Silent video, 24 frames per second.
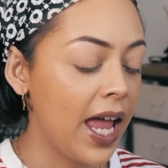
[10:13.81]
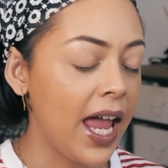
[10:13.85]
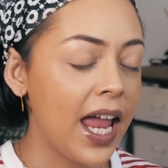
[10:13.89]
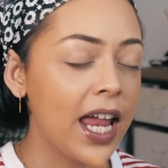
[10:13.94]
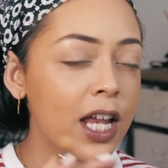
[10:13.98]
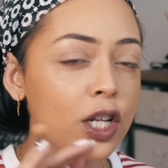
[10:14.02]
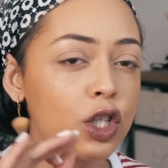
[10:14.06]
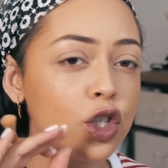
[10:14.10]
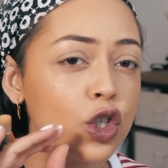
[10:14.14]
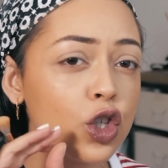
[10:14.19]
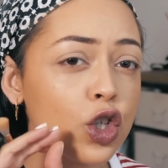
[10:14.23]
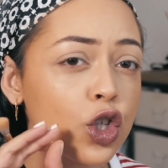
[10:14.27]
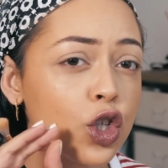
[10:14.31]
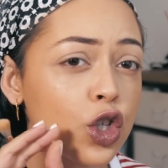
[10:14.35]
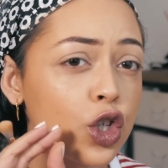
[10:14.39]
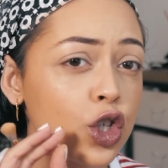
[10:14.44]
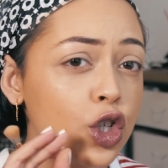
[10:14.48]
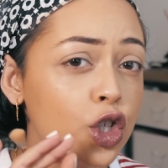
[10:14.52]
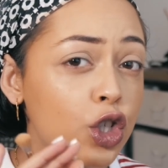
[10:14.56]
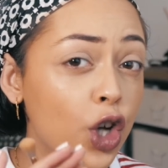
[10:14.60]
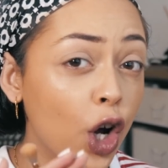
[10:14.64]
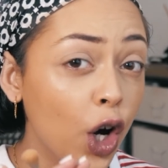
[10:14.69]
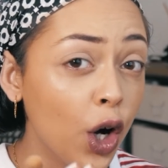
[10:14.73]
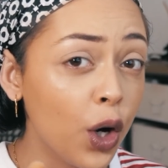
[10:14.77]
It's
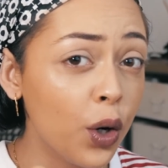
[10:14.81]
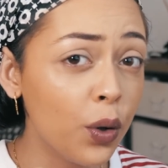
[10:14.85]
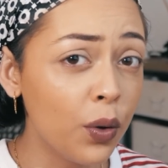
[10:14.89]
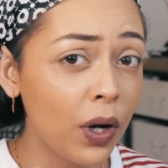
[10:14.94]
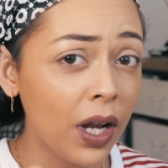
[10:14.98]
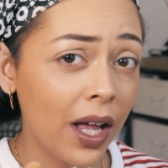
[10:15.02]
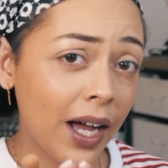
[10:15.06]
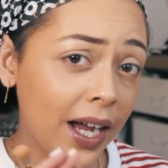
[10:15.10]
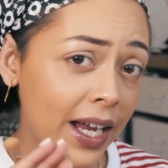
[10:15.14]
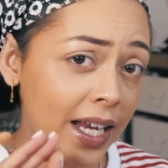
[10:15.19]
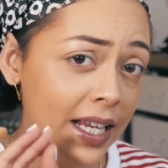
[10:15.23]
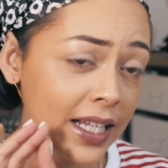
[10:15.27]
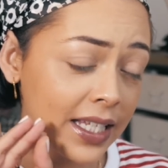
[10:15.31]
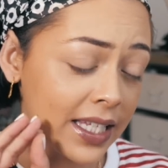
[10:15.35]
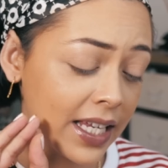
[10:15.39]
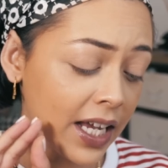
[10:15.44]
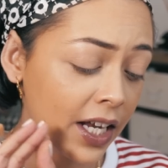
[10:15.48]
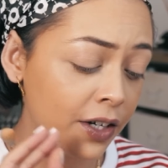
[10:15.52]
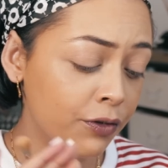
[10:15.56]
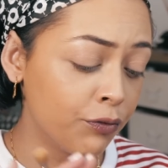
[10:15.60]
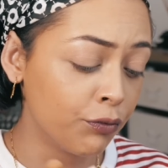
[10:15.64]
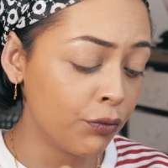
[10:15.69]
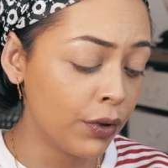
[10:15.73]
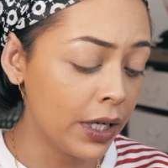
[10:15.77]
so light
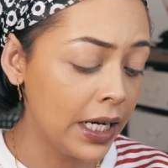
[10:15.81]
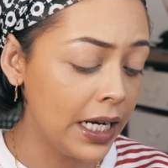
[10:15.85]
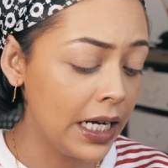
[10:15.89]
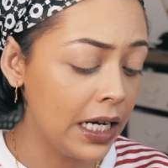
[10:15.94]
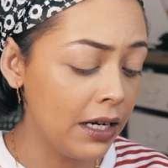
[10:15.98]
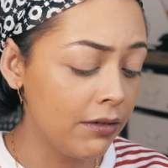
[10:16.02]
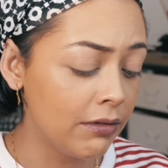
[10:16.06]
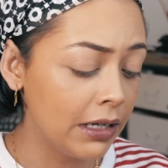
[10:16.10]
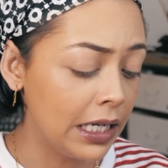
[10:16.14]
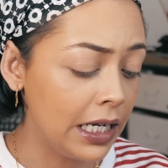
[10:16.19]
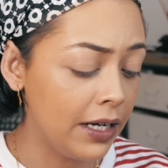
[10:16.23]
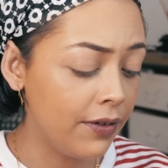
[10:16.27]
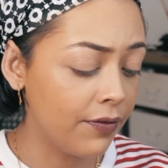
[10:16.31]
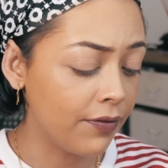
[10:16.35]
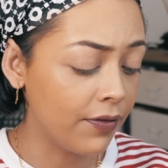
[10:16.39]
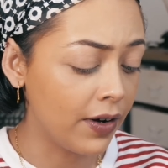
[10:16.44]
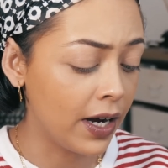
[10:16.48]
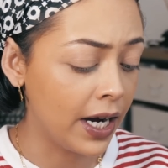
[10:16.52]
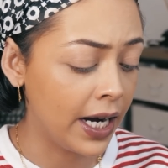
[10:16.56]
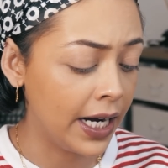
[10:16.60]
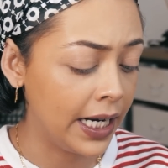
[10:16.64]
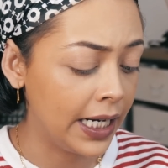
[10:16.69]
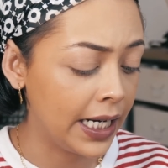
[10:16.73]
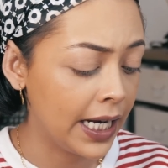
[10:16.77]
and really, really
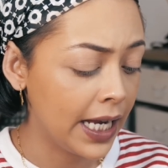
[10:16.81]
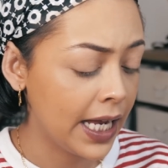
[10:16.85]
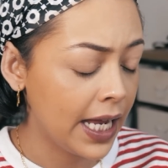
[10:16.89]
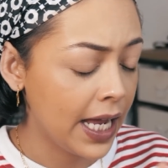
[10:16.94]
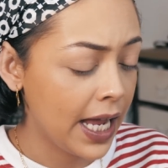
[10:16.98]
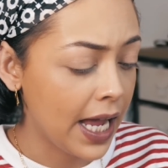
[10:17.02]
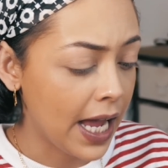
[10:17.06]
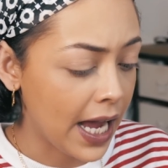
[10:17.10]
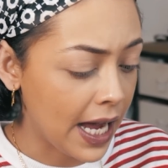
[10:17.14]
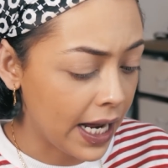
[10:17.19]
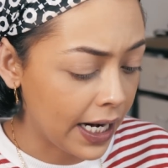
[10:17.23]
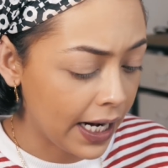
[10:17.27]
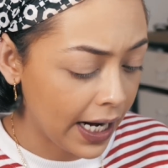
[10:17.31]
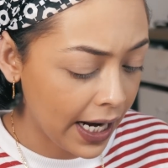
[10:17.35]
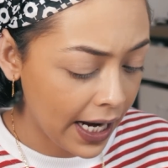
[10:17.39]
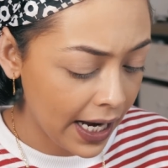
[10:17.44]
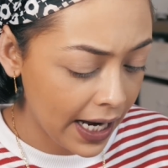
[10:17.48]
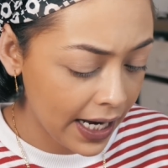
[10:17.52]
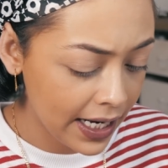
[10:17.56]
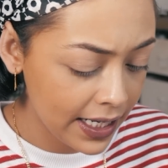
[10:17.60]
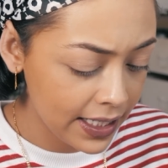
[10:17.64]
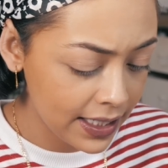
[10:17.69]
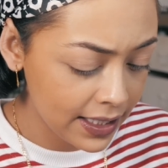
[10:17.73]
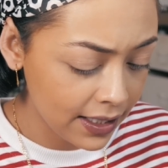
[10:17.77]
fine, and it
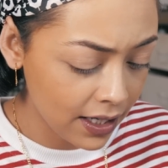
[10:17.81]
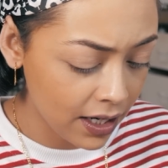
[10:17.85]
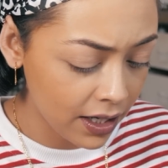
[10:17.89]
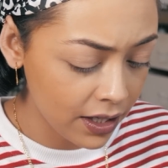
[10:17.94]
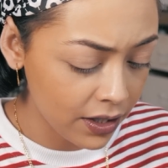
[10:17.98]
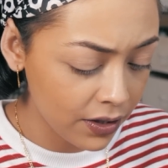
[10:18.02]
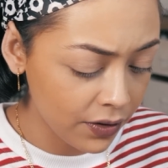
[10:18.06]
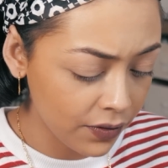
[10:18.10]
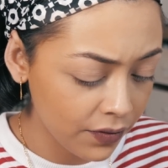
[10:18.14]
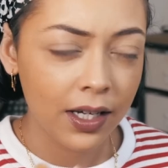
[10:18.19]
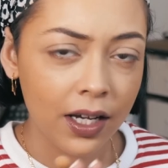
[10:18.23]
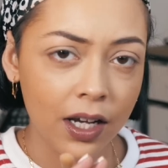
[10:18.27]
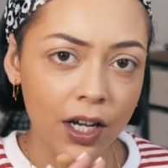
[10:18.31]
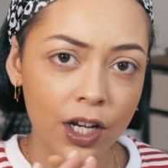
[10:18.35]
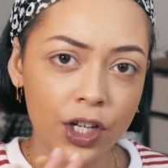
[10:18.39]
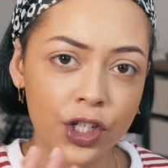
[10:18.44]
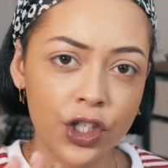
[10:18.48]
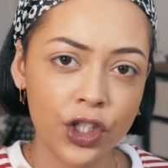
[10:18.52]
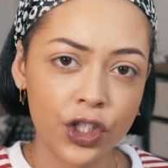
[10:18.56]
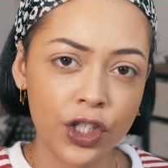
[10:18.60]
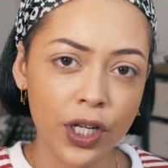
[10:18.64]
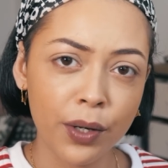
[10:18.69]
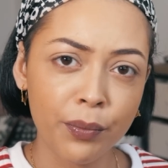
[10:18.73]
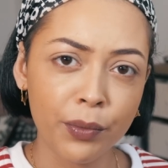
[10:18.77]
has kind of a
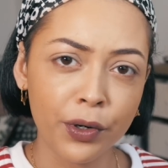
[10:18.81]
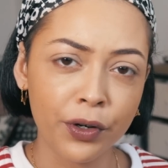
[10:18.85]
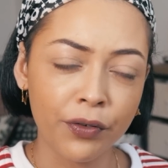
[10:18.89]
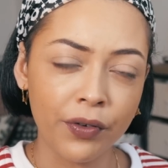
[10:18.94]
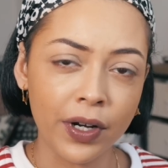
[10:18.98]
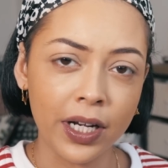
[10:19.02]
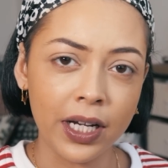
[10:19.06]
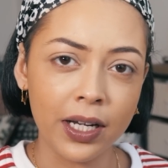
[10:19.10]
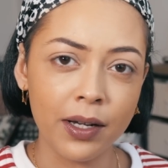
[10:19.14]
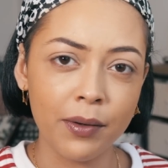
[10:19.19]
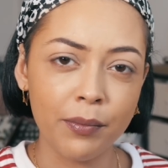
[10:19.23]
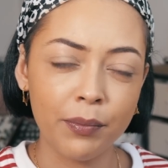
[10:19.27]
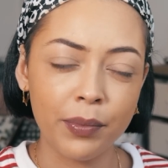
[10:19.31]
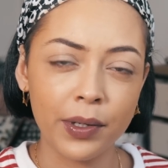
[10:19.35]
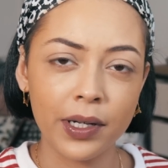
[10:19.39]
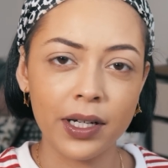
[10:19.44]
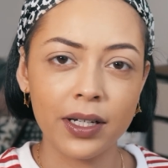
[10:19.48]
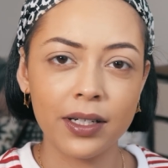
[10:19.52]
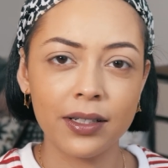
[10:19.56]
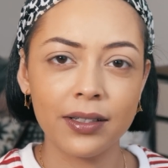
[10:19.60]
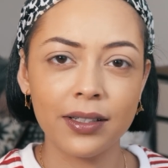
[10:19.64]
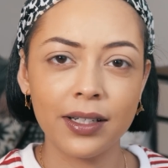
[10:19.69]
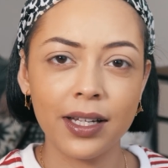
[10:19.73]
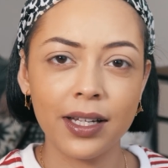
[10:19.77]
shimmer in it, but